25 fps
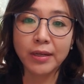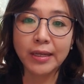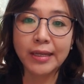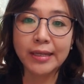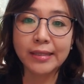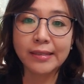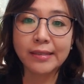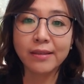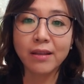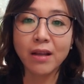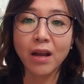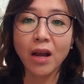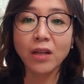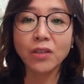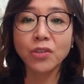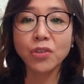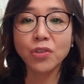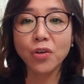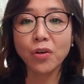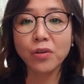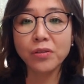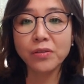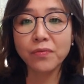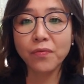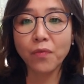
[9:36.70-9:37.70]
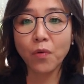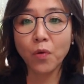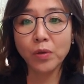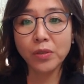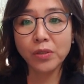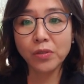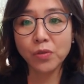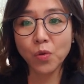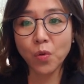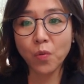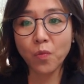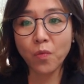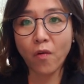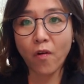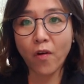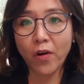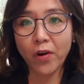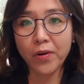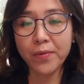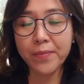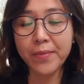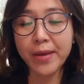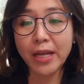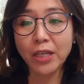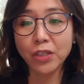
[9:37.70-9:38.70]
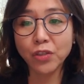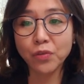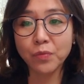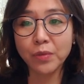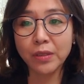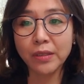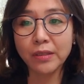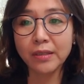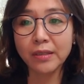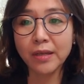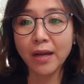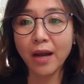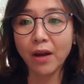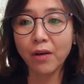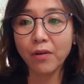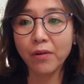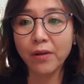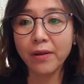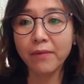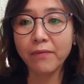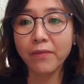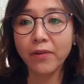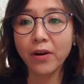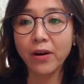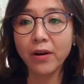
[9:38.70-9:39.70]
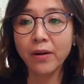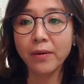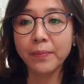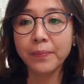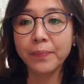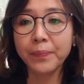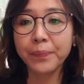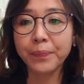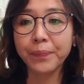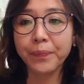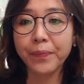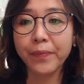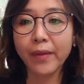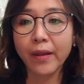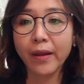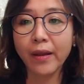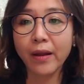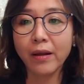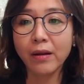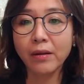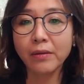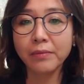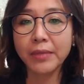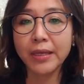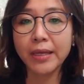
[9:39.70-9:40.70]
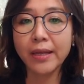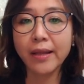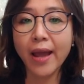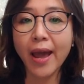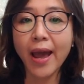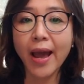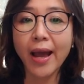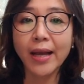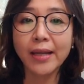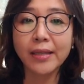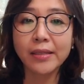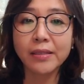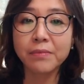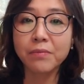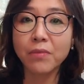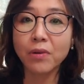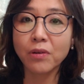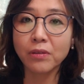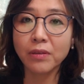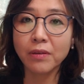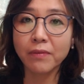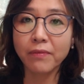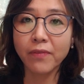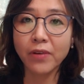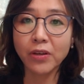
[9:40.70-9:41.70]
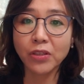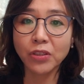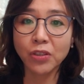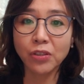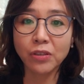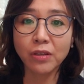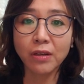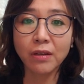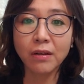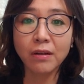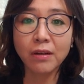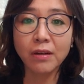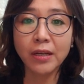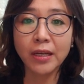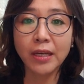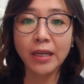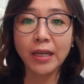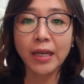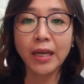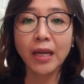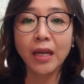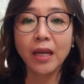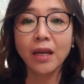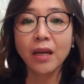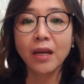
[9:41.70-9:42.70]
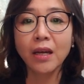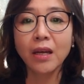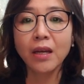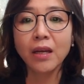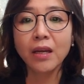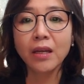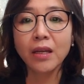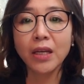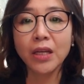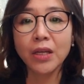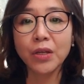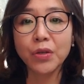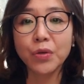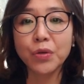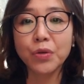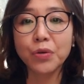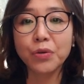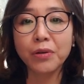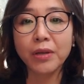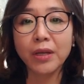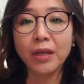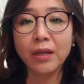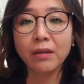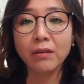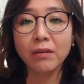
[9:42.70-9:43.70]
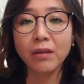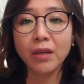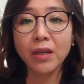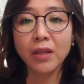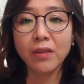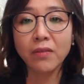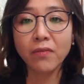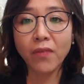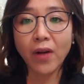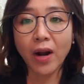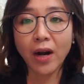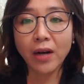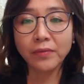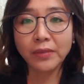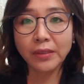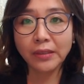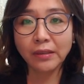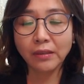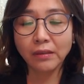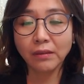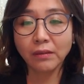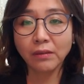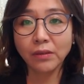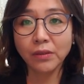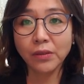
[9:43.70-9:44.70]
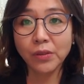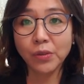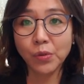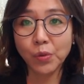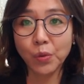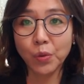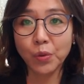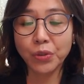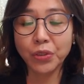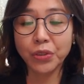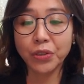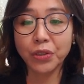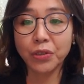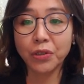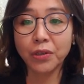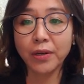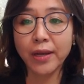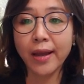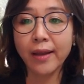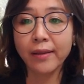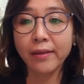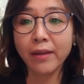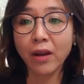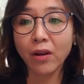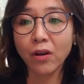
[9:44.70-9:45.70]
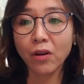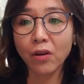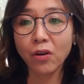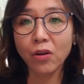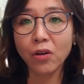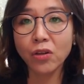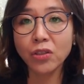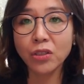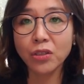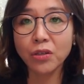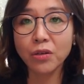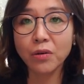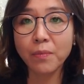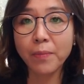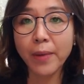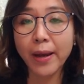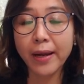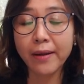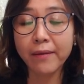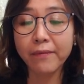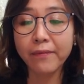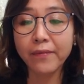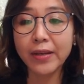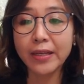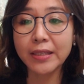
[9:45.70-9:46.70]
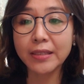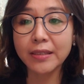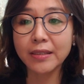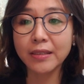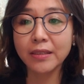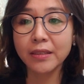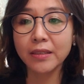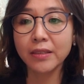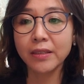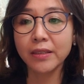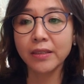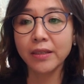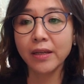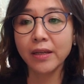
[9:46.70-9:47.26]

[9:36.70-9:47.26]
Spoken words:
is not just for stormwater management, however. It has multifunctionality, including environmental, social, and ecological benefits.